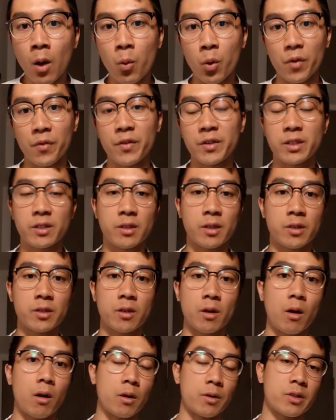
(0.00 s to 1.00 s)
where
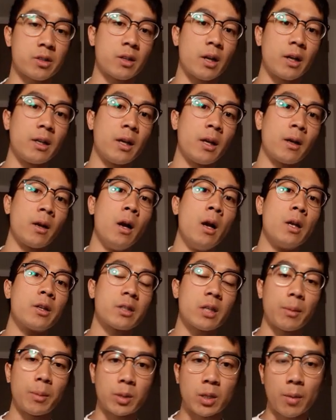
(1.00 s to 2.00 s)
physicists are studying
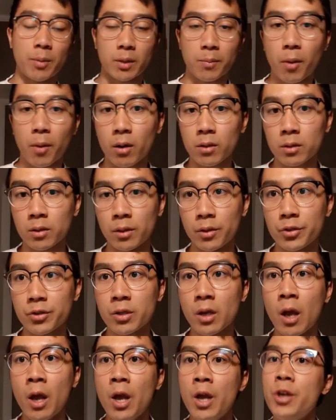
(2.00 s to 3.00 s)
subatomic
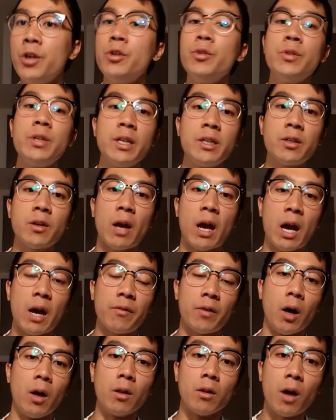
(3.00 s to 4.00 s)
particles, you need to
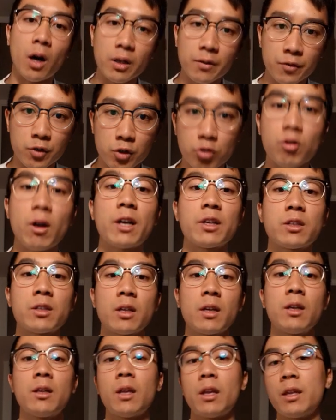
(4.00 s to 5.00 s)
have a lot of
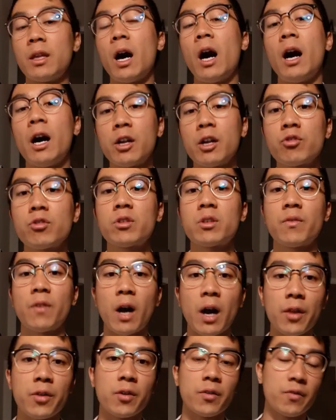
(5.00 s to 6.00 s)
trust in the hundreds
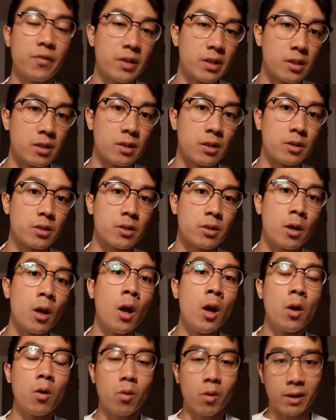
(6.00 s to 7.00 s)
of other physicists
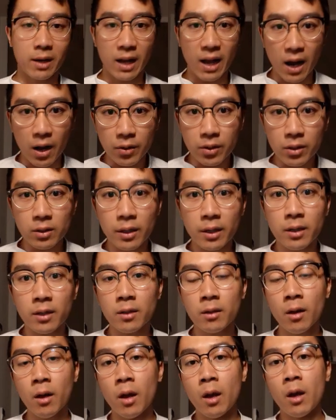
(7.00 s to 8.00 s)
who are
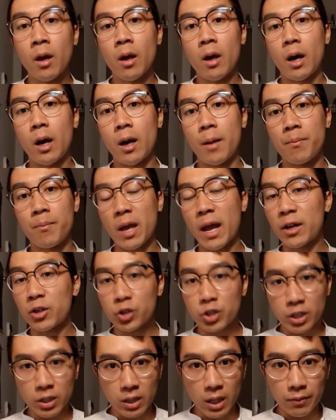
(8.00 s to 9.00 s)
calculating
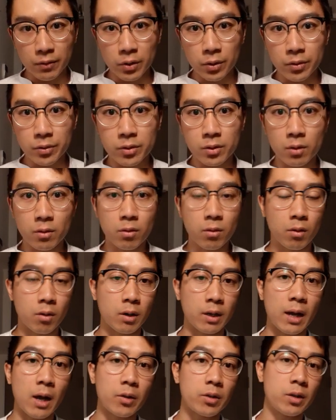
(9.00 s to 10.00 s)
energy levels, who
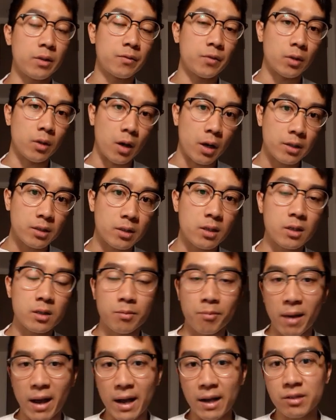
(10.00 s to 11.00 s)
are calculating
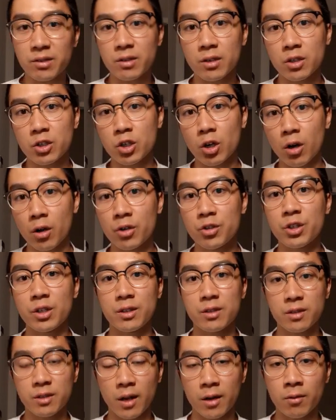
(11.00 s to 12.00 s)
velocities, mass, charge,
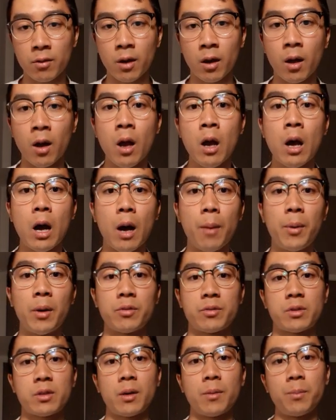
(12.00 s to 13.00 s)
etc.,
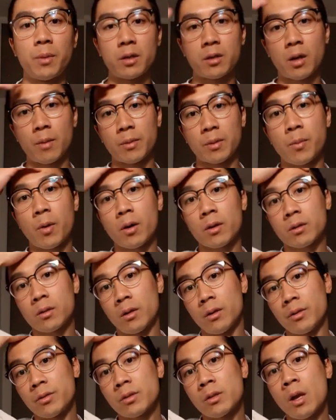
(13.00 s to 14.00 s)
about subatomic
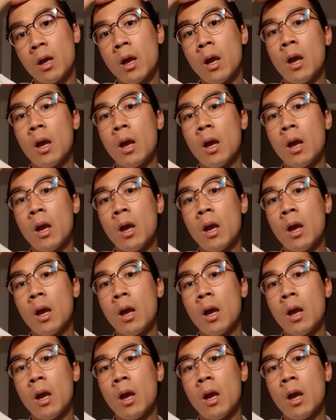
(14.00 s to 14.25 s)
particles,